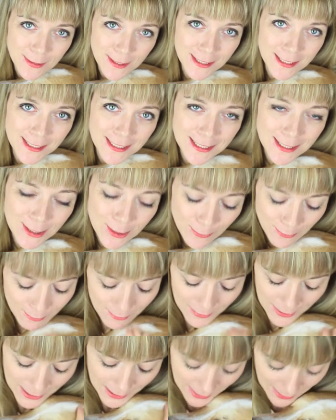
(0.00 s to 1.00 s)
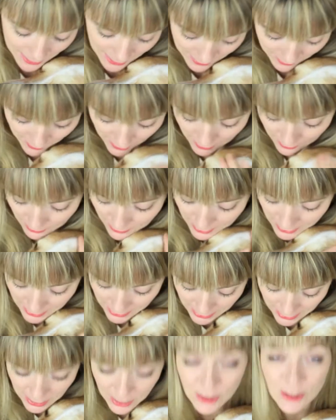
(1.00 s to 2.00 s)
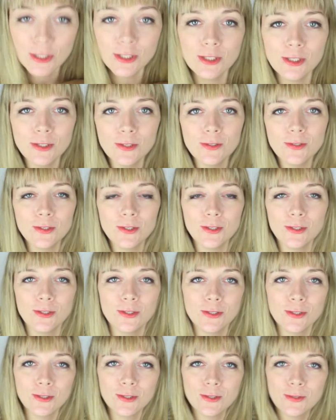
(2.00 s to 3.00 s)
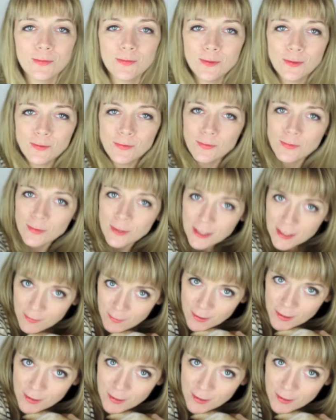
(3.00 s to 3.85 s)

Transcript: everybody. You missed everybody on YouTube. You love